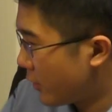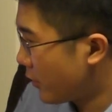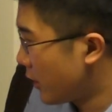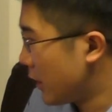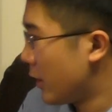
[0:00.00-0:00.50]

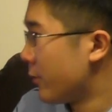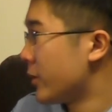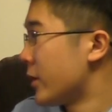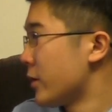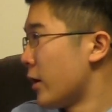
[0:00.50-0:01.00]

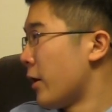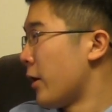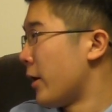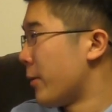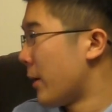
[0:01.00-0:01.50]

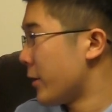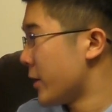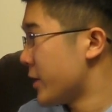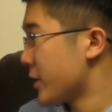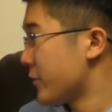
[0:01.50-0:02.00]
an
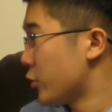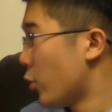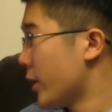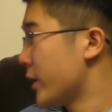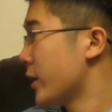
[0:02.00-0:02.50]
index of
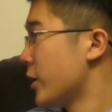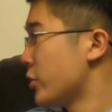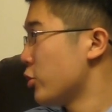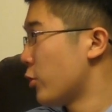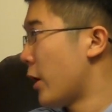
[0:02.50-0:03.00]
20
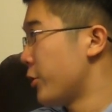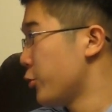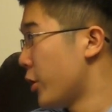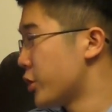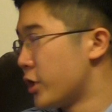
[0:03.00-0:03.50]
to around
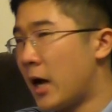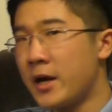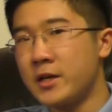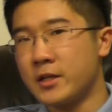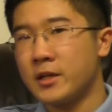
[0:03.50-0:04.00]

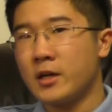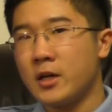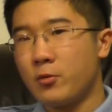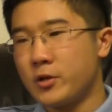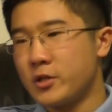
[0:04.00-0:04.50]
290,
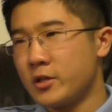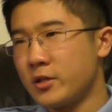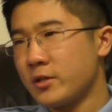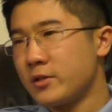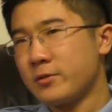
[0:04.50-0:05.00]
which
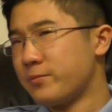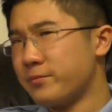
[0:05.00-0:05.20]
is